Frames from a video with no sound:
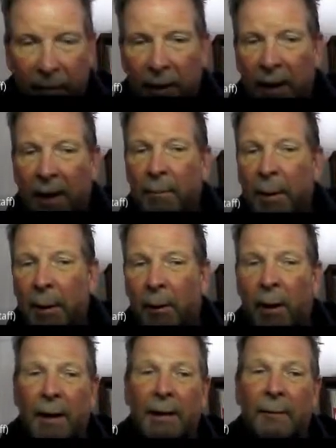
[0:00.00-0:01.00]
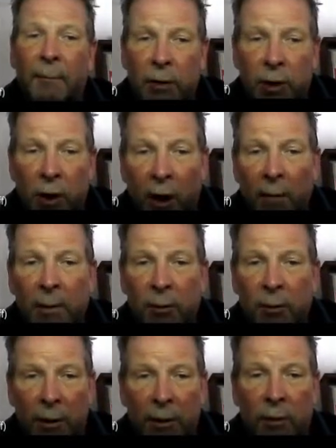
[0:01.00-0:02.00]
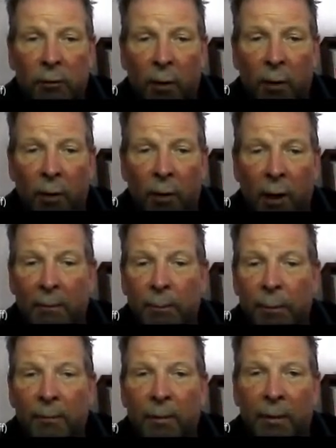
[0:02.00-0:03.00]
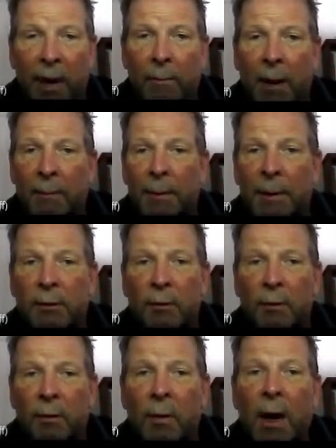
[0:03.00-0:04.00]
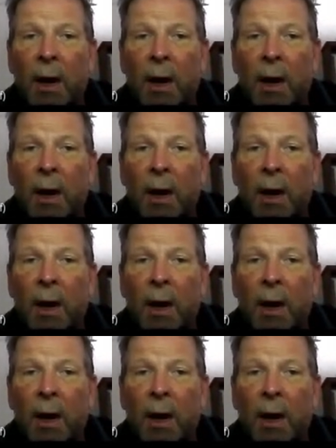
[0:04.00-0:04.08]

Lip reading: thinking about a lot of different geometry to try and prove that that might be true.